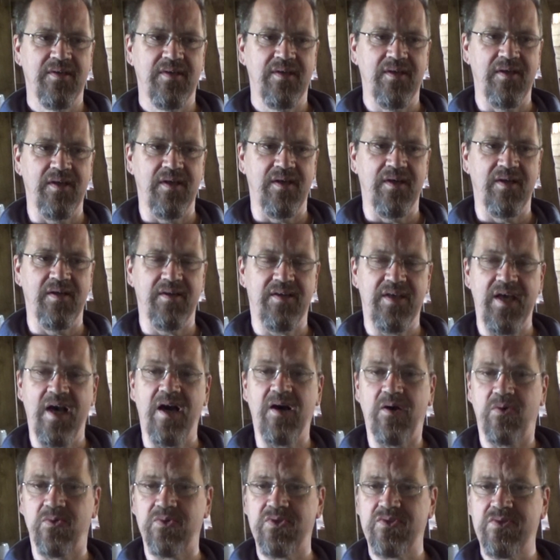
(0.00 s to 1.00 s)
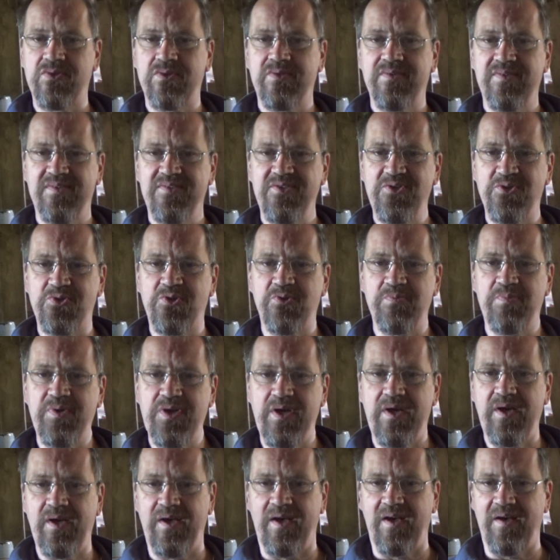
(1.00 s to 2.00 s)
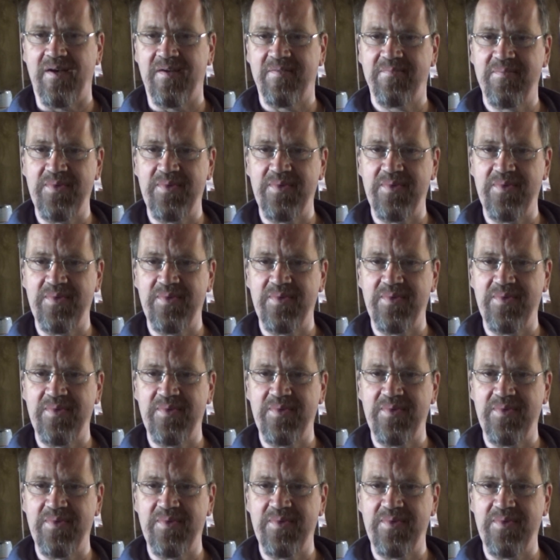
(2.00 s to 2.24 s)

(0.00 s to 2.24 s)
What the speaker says: Cows used to be here